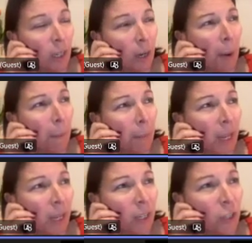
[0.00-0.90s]
about
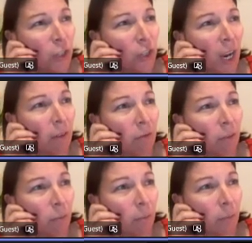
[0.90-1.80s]
being in a chat
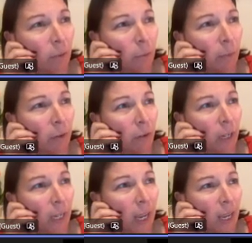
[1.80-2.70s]
room when we're on
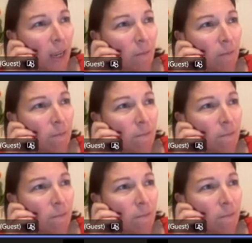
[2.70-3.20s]
a game?